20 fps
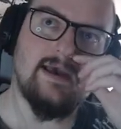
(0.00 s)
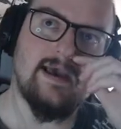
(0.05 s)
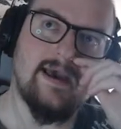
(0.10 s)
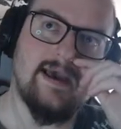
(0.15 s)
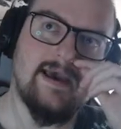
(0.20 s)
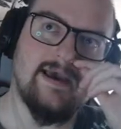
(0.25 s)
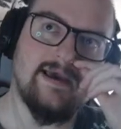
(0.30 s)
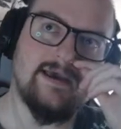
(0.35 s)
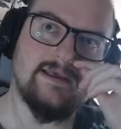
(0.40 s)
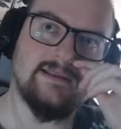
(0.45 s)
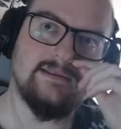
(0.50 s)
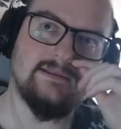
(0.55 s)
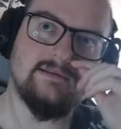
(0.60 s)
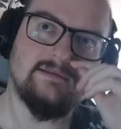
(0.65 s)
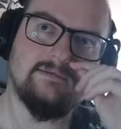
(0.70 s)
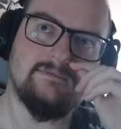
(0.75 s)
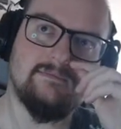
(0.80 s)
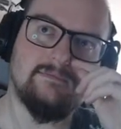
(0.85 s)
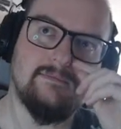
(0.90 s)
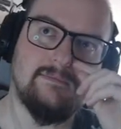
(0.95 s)

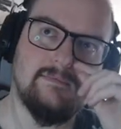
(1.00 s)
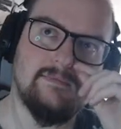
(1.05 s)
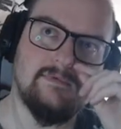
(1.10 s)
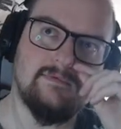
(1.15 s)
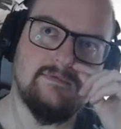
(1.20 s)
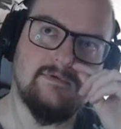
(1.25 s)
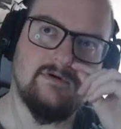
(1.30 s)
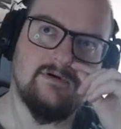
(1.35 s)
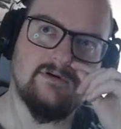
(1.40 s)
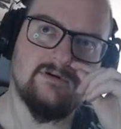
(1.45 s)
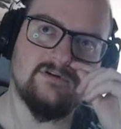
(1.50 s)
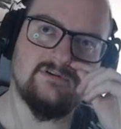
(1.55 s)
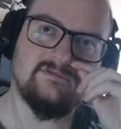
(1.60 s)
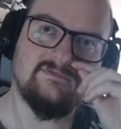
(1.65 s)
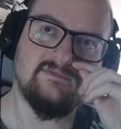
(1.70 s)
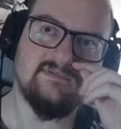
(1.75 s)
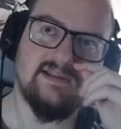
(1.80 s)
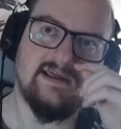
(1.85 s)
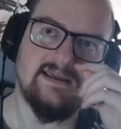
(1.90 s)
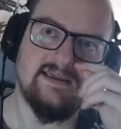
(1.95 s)
and
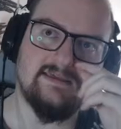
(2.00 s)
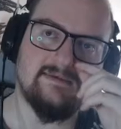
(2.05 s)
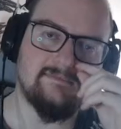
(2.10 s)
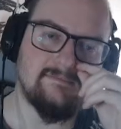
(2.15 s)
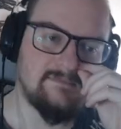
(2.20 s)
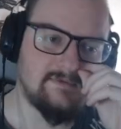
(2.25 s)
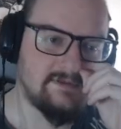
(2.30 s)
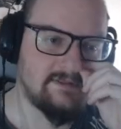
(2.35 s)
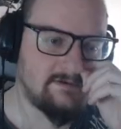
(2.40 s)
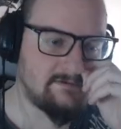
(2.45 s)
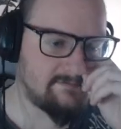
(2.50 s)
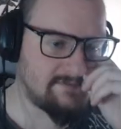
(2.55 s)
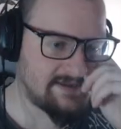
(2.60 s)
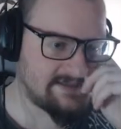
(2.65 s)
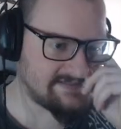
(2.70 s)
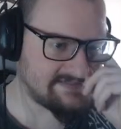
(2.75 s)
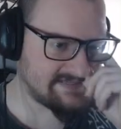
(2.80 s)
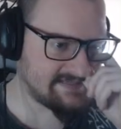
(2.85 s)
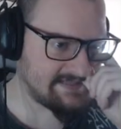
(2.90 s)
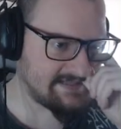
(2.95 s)
or like, you know,
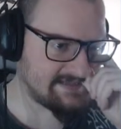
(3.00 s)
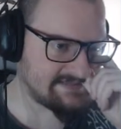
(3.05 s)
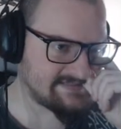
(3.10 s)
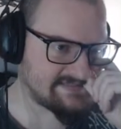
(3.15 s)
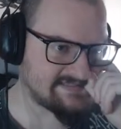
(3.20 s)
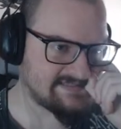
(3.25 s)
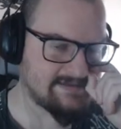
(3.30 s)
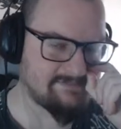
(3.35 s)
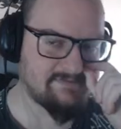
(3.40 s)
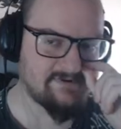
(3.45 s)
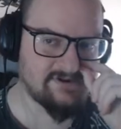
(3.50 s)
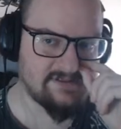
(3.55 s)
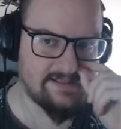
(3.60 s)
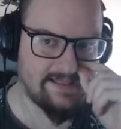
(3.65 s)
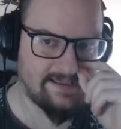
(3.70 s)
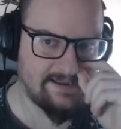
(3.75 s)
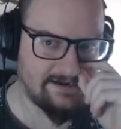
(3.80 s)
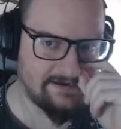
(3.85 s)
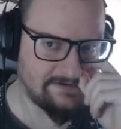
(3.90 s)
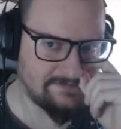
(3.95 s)
basically as a separate
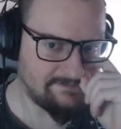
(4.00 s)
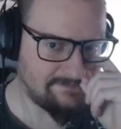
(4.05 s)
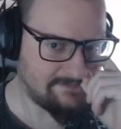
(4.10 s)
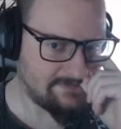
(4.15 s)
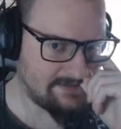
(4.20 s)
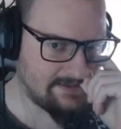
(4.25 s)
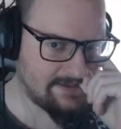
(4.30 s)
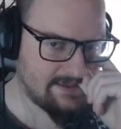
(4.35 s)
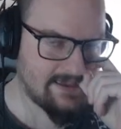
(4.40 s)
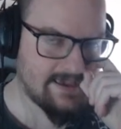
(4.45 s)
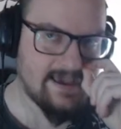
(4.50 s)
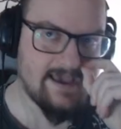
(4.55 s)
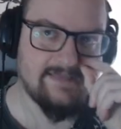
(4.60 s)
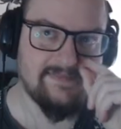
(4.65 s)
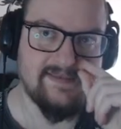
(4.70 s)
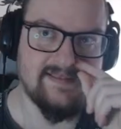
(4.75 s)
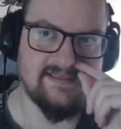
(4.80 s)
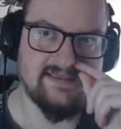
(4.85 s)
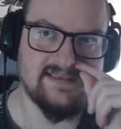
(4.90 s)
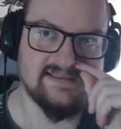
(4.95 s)
layer,
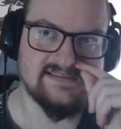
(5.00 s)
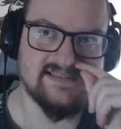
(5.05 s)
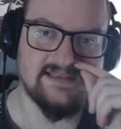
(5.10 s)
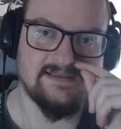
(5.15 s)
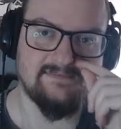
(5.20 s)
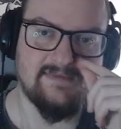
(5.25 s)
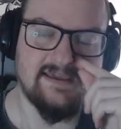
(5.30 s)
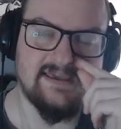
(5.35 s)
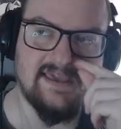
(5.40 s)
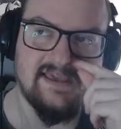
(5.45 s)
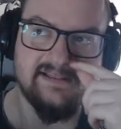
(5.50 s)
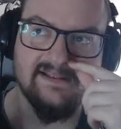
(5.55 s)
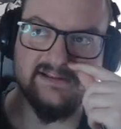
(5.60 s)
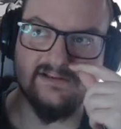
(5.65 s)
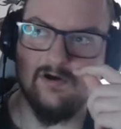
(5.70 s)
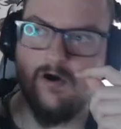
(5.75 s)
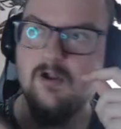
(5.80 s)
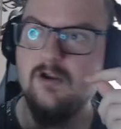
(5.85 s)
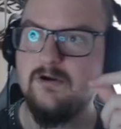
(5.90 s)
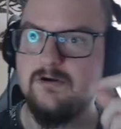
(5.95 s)
and then he's like making
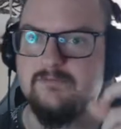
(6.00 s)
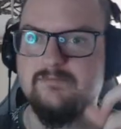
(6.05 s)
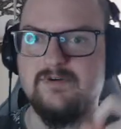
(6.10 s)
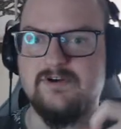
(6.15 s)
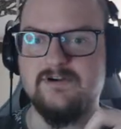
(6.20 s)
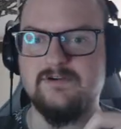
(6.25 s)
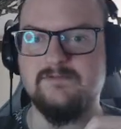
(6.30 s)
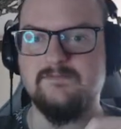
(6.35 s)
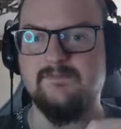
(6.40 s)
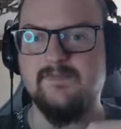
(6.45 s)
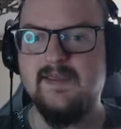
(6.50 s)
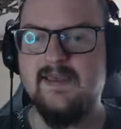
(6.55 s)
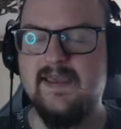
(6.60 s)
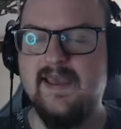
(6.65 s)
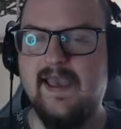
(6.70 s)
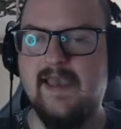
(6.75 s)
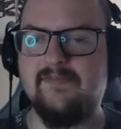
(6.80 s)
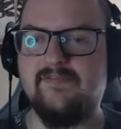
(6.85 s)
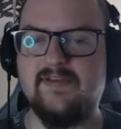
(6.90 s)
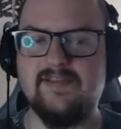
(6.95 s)
that color burn,
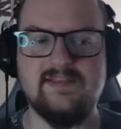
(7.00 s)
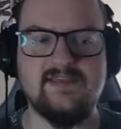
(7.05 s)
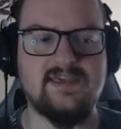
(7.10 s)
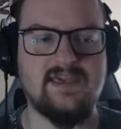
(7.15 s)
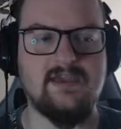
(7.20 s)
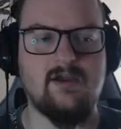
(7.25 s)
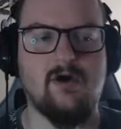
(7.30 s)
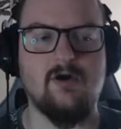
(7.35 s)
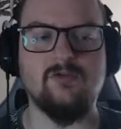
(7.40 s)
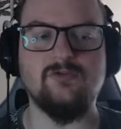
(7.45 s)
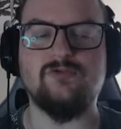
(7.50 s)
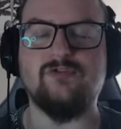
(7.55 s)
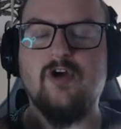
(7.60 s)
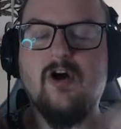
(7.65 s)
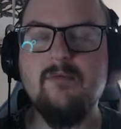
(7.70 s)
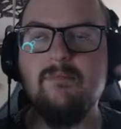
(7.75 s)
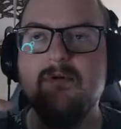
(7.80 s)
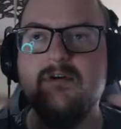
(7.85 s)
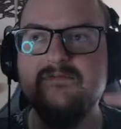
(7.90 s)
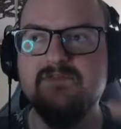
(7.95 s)
and then he, on
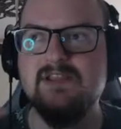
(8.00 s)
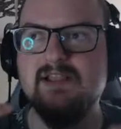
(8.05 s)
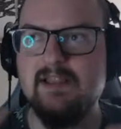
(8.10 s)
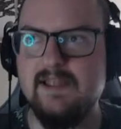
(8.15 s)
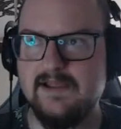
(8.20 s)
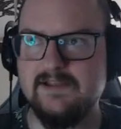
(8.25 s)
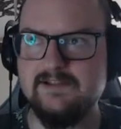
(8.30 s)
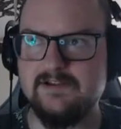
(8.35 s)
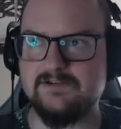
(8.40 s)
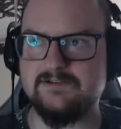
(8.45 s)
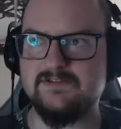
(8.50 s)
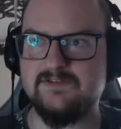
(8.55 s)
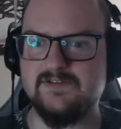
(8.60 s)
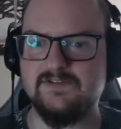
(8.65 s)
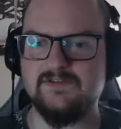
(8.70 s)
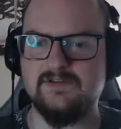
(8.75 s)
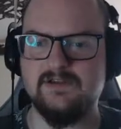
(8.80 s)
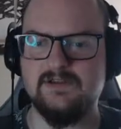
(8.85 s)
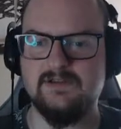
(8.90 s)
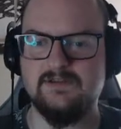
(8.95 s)
top of the line
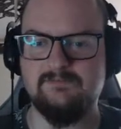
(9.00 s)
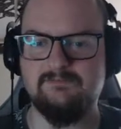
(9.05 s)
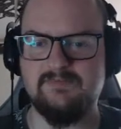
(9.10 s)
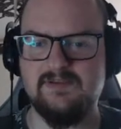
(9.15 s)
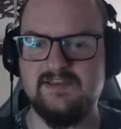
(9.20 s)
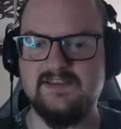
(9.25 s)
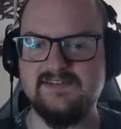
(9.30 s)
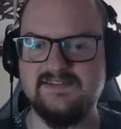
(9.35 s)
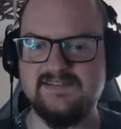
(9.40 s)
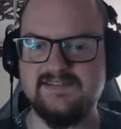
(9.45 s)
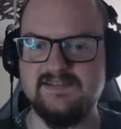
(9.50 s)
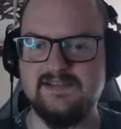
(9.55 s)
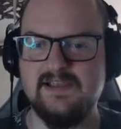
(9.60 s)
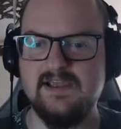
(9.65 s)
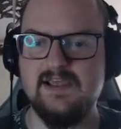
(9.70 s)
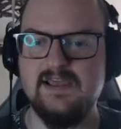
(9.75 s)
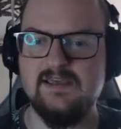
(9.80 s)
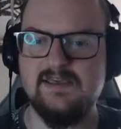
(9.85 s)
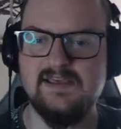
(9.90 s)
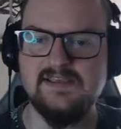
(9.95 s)
art piece,
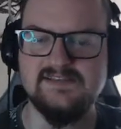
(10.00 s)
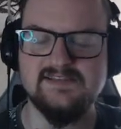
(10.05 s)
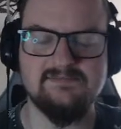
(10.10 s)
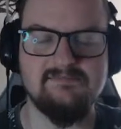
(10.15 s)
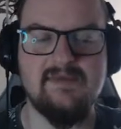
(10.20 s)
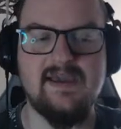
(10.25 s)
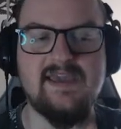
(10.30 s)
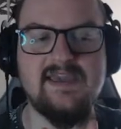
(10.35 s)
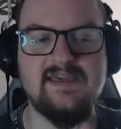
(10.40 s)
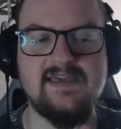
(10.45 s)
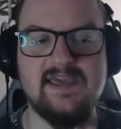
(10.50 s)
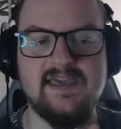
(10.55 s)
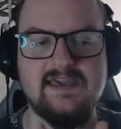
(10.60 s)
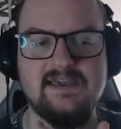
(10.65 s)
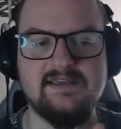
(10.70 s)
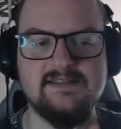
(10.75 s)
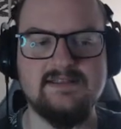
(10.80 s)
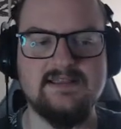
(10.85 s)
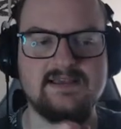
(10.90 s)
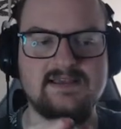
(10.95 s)
he's
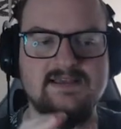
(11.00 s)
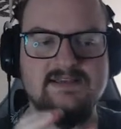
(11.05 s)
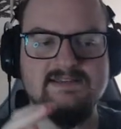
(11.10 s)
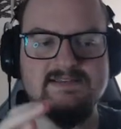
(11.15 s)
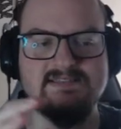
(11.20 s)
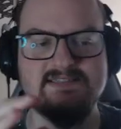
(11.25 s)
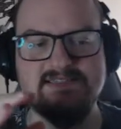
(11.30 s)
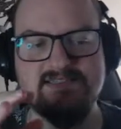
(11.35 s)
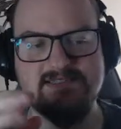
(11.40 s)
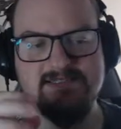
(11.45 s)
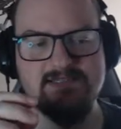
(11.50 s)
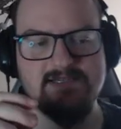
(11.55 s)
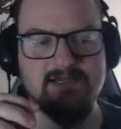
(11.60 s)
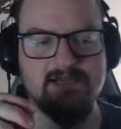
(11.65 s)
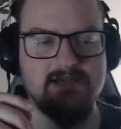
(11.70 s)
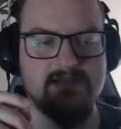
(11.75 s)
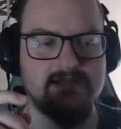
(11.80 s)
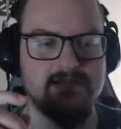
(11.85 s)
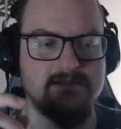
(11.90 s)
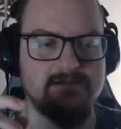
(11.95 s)
making this
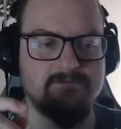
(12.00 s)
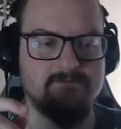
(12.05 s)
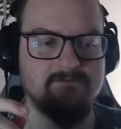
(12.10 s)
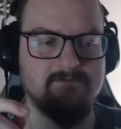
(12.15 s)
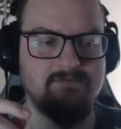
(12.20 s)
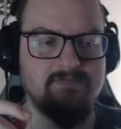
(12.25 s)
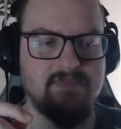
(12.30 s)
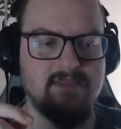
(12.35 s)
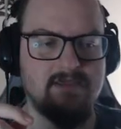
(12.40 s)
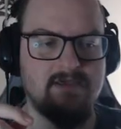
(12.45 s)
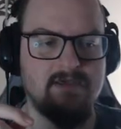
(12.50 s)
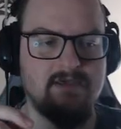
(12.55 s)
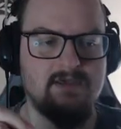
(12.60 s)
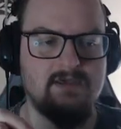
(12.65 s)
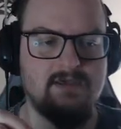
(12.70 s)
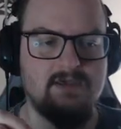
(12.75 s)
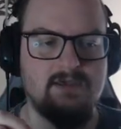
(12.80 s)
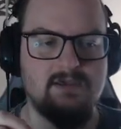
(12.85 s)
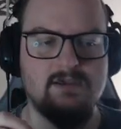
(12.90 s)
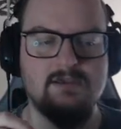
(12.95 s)

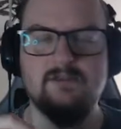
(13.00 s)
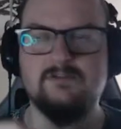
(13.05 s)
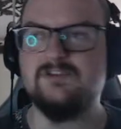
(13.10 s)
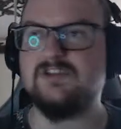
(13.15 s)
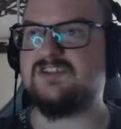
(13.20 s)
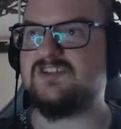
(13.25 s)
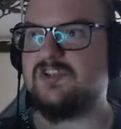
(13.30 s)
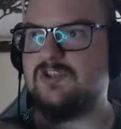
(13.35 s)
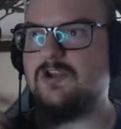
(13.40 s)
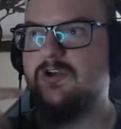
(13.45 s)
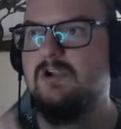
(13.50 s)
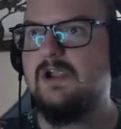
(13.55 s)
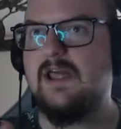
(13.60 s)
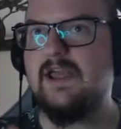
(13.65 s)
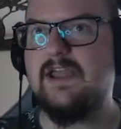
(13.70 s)
you know, this new